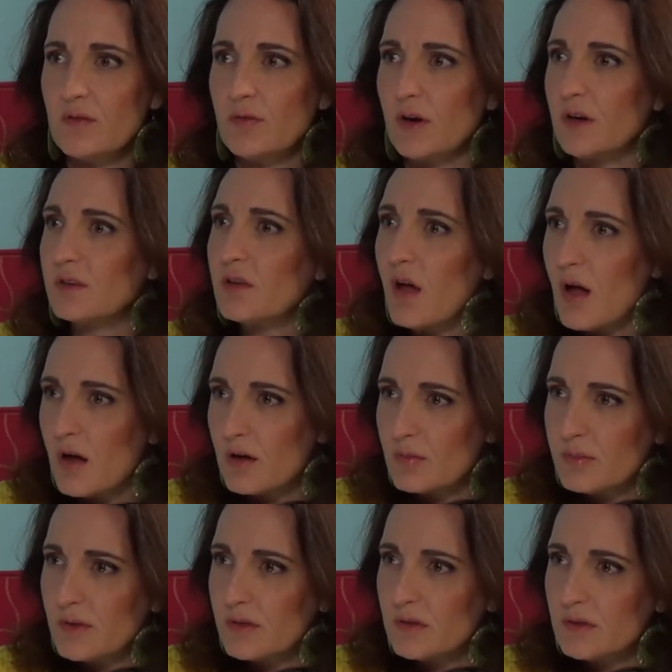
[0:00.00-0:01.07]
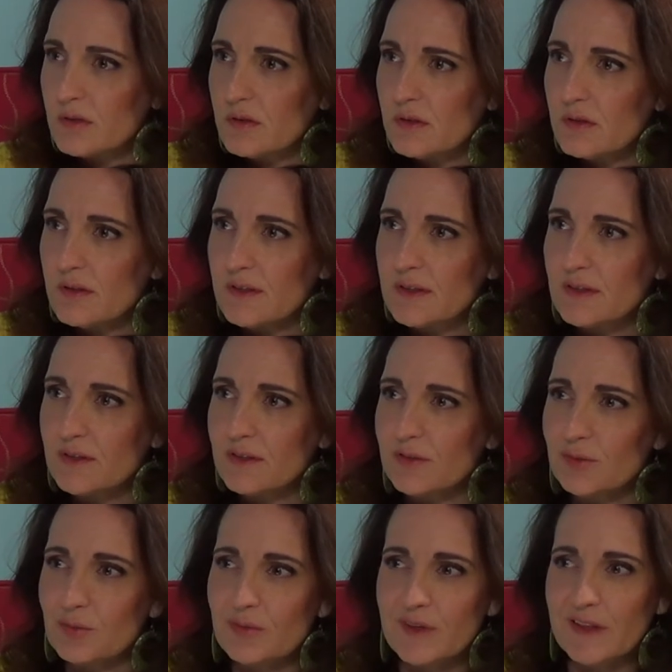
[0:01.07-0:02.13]
very talkable.
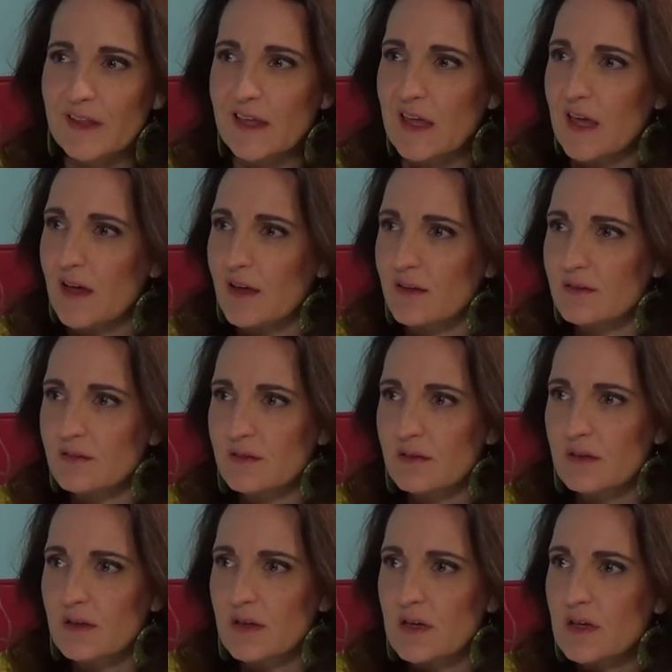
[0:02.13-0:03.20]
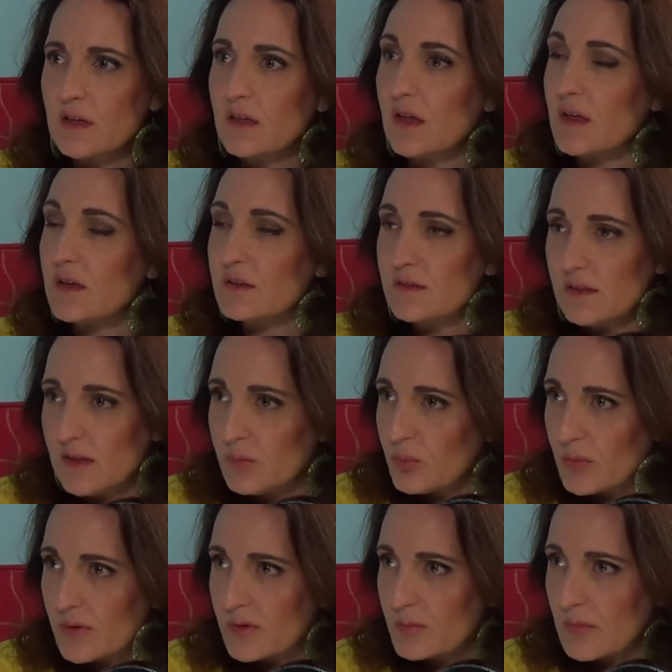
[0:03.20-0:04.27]
You really can't mm-hmm. get deep
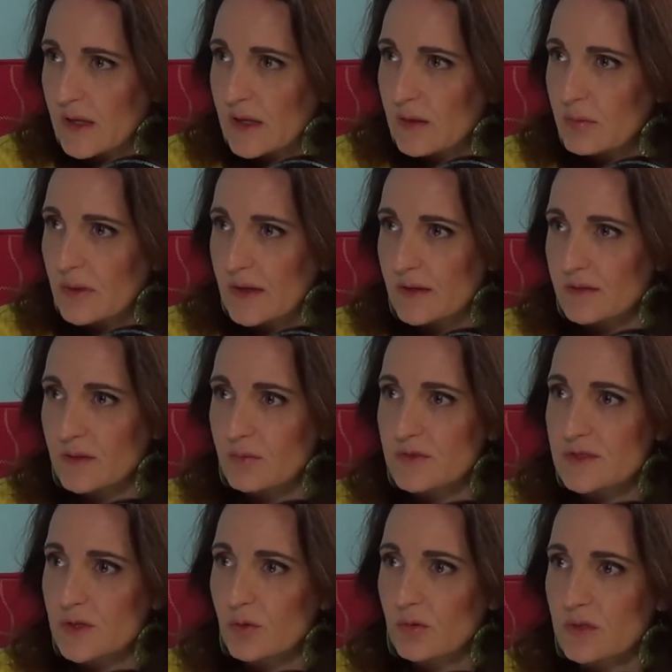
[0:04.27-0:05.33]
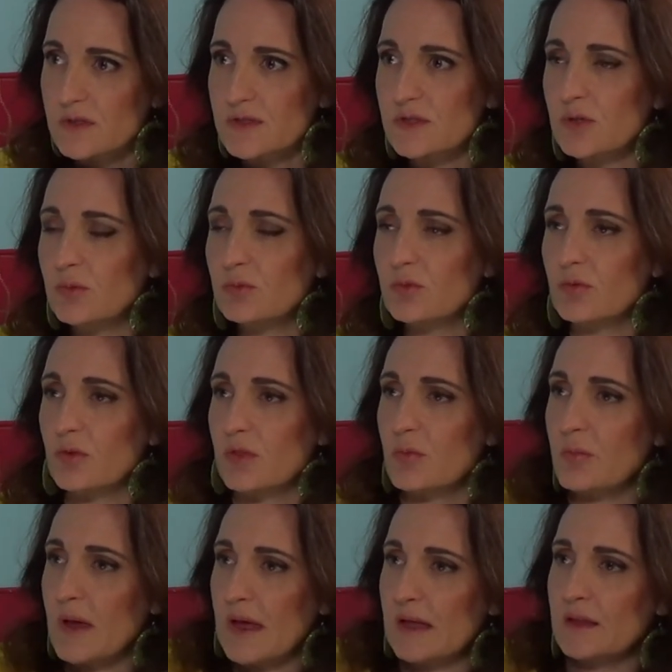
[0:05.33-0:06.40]
with me because I'm so consumed with the
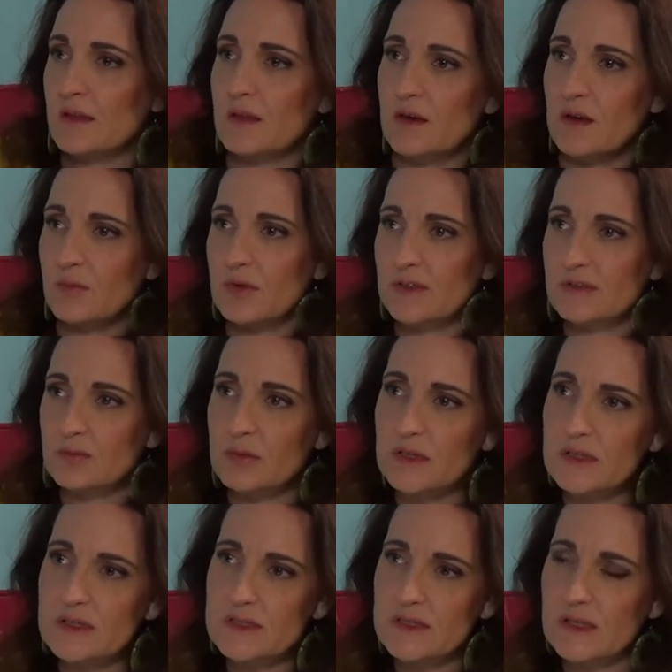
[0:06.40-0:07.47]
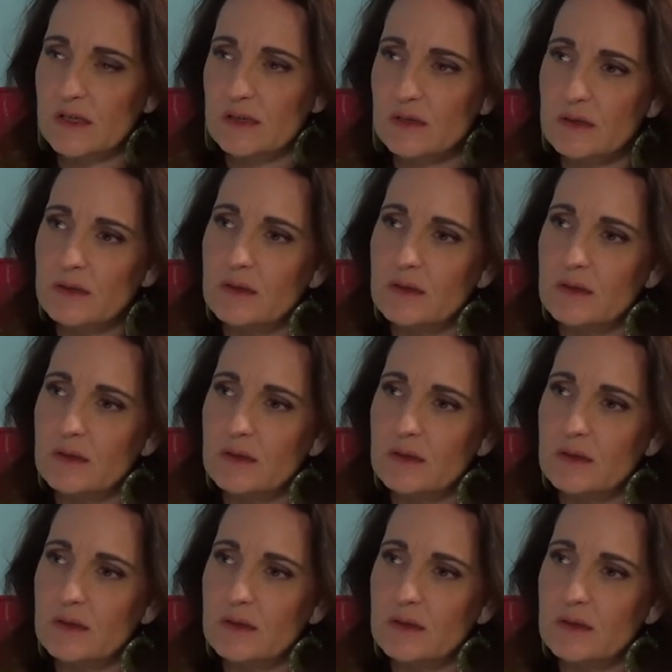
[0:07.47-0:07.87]
pain that I'm experiencing.